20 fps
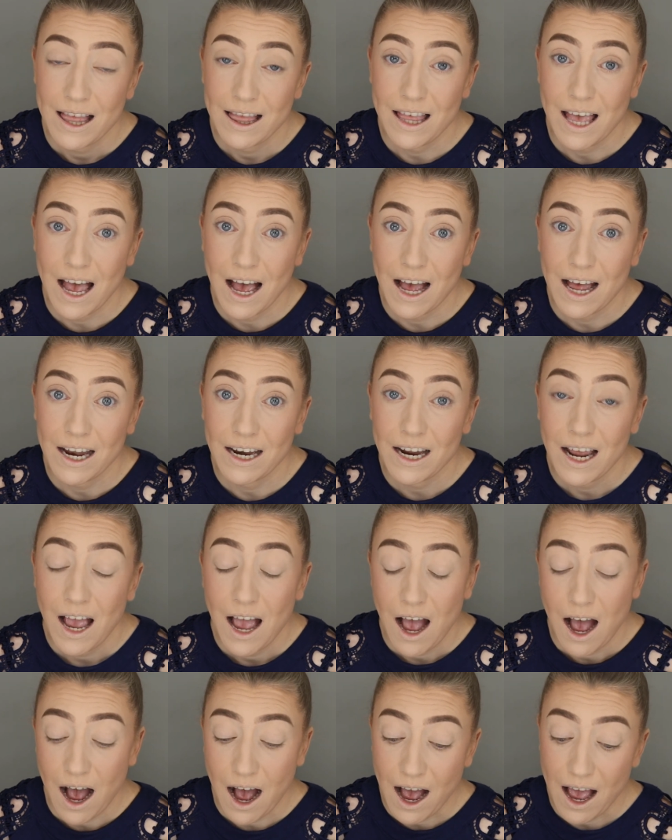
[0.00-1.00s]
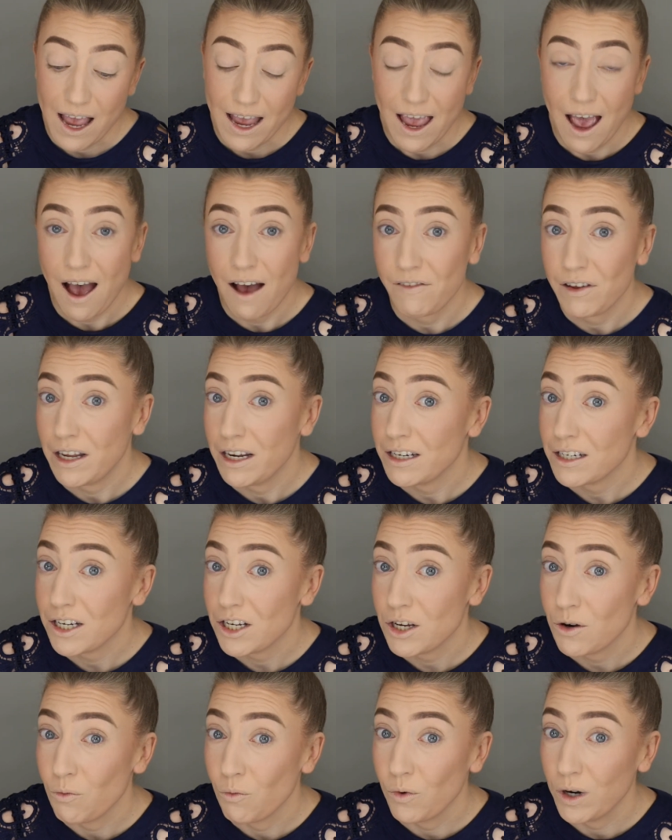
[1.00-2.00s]
that I
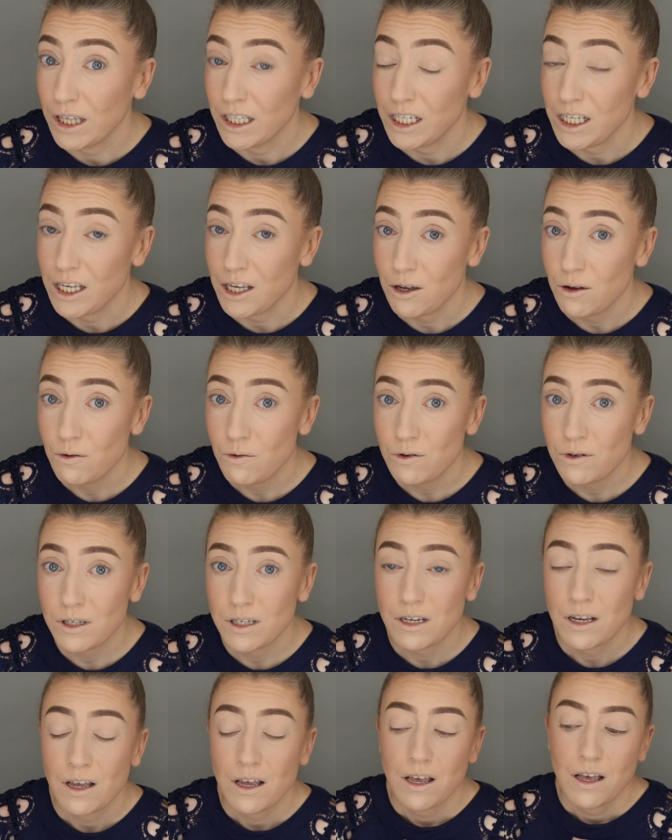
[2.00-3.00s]
haven't really used.